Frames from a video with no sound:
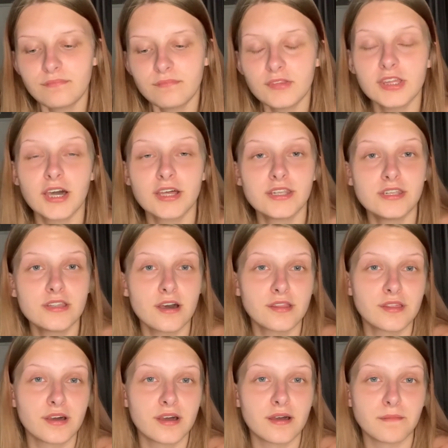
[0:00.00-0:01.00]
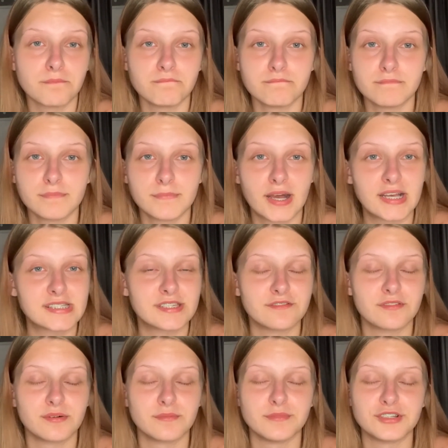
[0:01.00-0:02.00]
Another massive
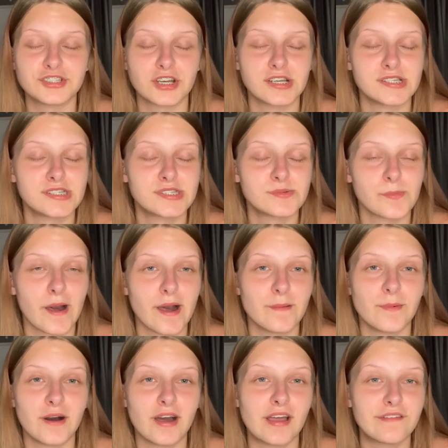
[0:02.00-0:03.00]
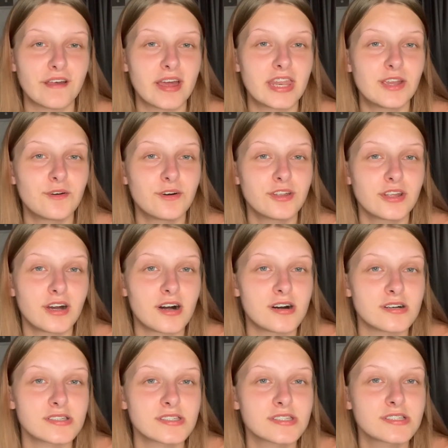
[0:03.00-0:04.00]
one which I swear by, if anyone
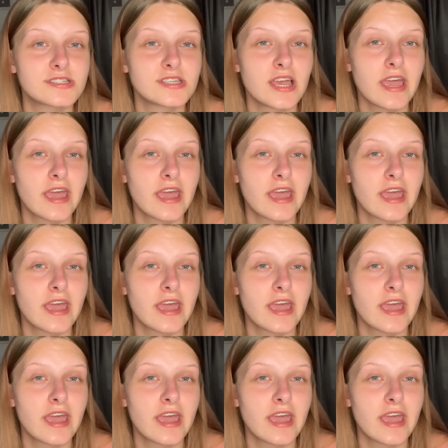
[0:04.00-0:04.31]
asks